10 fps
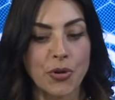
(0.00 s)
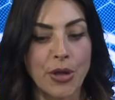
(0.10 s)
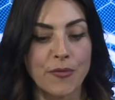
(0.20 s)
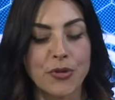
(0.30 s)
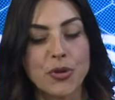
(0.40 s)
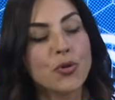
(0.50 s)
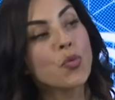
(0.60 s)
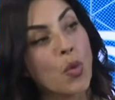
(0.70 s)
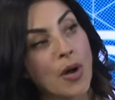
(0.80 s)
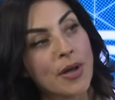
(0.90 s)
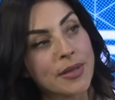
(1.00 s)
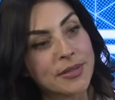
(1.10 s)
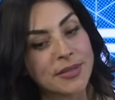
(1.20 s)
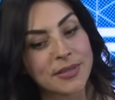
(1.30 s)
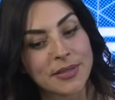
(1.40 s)
If you
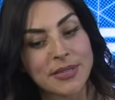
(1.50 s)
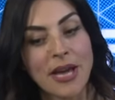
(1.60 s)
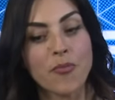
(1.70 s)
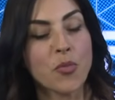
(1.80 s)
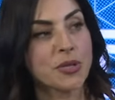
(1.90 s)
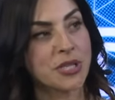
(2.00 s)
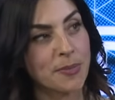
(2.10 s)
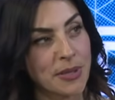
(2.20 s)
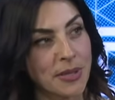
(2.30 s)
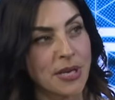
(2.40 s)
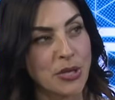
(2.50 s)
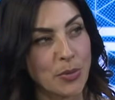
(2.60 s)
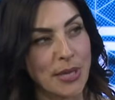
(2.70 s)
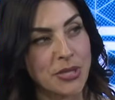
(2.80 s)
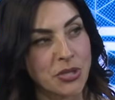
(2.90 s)
want to have more stability in your
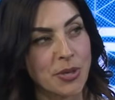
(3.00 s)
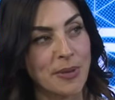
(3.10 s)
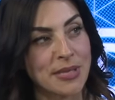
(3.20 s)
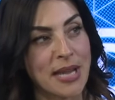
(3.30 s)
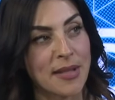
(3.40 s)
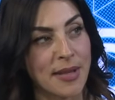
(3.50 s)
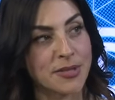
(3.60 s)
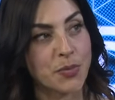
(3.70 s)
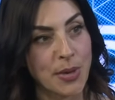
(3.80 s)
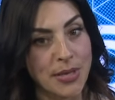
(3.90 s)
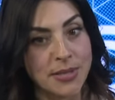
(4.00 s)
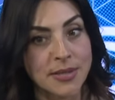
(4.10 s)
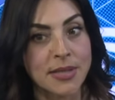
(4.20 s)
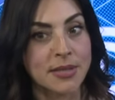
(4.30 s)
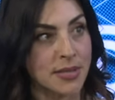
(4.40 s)
relationship and take less risks,
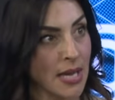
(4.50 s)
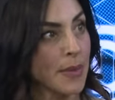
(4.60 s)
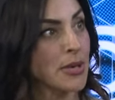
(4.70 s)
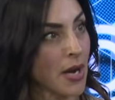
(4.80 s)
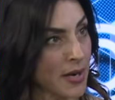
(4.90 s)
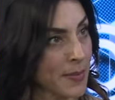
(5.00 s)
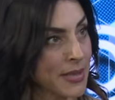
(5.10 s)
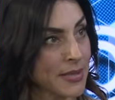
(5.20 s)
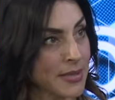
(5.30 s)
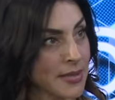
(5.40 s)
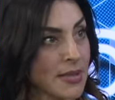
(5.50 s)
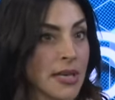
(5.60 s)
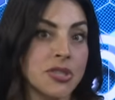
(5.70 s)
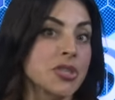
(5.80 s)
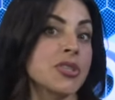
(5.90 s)
then stay monogamous. Yeah.
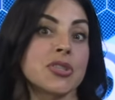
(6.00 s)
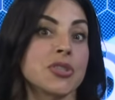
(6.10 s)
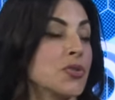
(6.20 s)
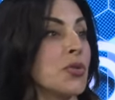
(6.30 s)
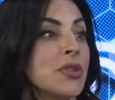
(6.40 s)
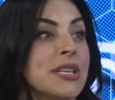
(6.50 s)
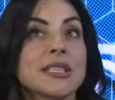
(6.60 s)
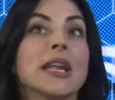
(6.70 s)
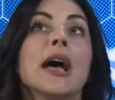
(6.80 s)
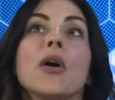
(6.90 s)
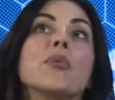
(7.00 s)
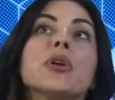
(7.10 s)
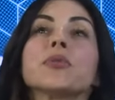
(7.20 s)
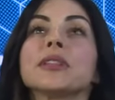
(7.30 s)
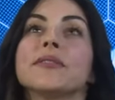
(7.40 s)
That's just the truth. Right. We
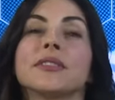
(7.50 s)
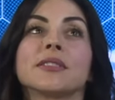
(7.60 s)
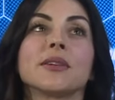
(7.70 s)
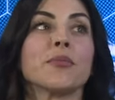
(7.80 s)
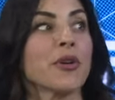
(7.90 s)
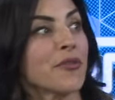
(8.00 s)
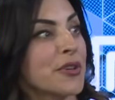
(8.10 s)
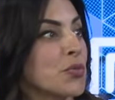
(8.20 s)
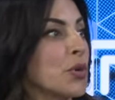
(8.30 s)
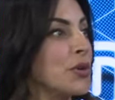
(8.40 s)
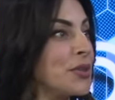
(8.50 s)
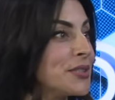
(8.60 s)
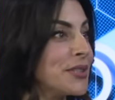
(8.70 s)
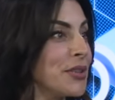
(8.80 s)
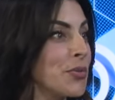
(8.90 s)
don't live in some perfect
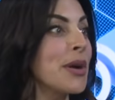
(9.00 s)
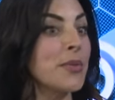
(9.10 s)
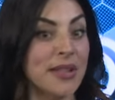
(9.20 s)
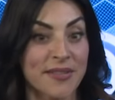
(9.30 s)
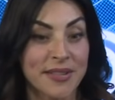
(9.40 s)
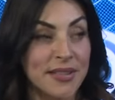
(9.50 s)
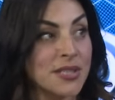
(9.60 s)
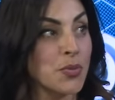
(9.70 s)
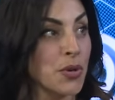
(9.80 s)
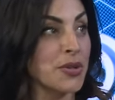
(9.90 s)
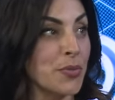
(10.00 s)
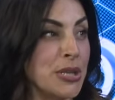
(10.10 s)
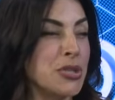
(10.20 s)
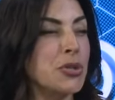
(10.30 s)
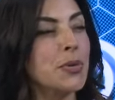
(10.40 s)
world, right? We live in this world, and we
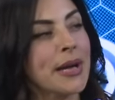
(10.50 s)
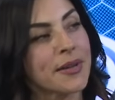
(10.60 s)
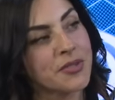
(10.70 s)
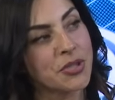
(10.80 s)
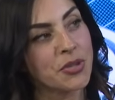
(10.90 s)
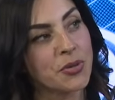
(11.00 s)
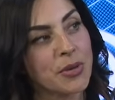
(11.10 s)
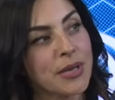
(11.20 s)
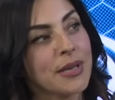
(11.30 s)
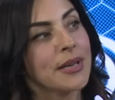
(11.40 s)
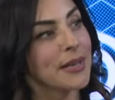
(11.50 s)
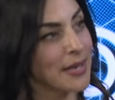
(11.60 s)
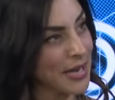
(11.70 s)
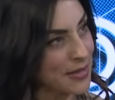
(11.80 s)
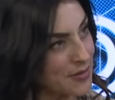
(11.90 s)
do have to
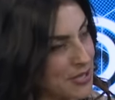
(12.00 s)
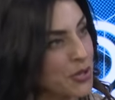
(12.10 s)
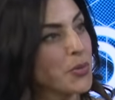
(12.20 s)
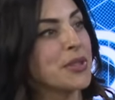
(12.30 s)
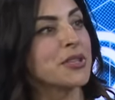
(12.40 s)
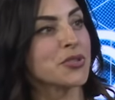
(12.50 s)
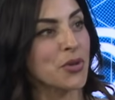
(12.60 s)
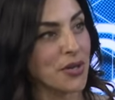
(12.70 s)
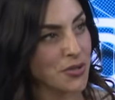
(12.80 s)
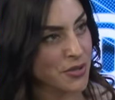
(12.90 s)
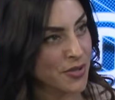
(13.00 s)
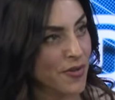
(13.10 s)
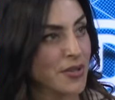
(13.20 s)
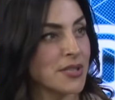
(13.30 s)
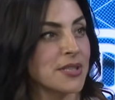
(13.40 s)
kind of deal with the structures
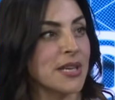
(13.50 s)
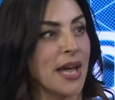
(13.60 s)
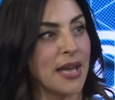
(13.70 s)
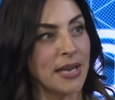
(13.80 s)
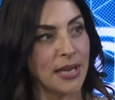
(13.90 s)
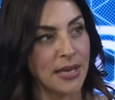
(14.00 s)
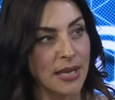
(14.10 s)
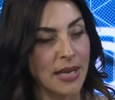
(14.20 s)
of our society.